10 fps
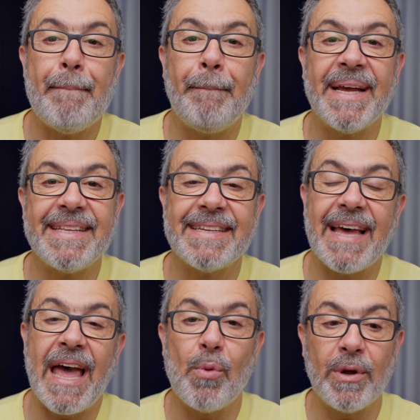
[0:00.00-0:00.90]
But
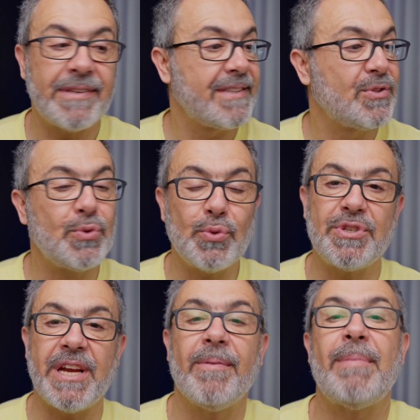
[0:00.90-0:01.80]
I want to
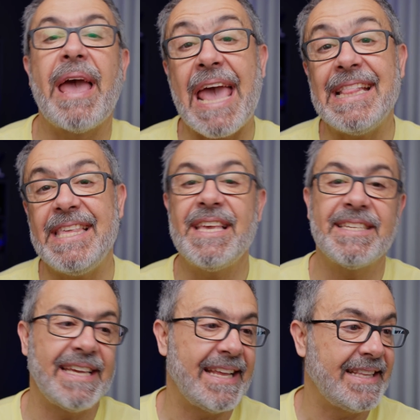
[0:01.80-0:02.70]
share my
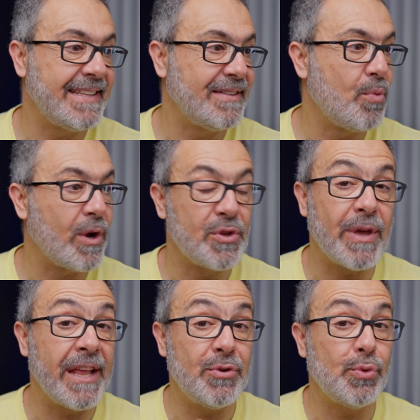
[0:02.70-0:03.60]
ideas and what you
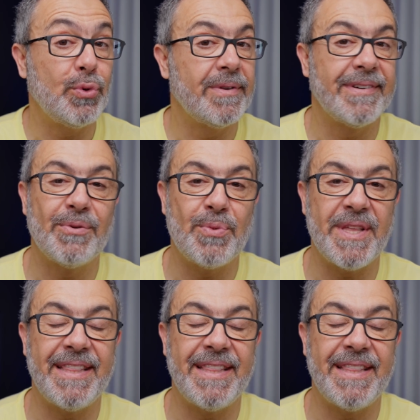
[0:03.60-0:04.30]
can do with